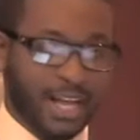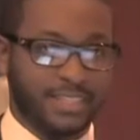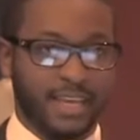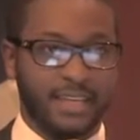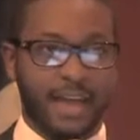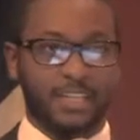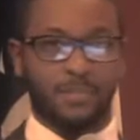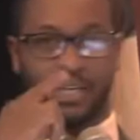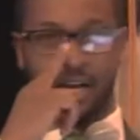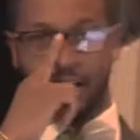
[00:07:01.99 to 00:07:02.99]
say that
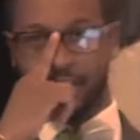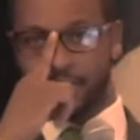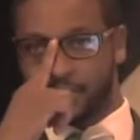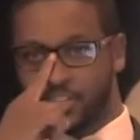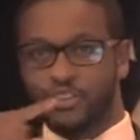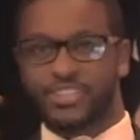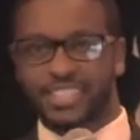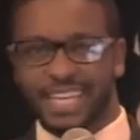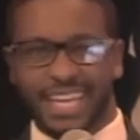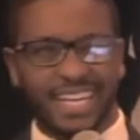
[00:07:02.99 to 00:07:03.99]
is because you're
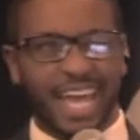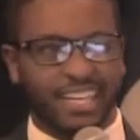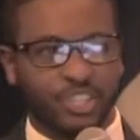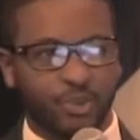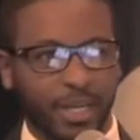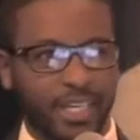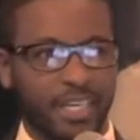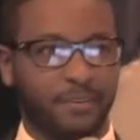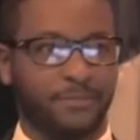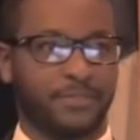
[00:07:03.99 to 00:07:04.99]
sitting next to a
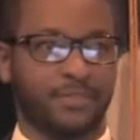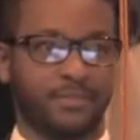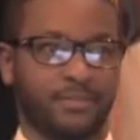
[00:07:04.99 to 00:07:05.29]
gift.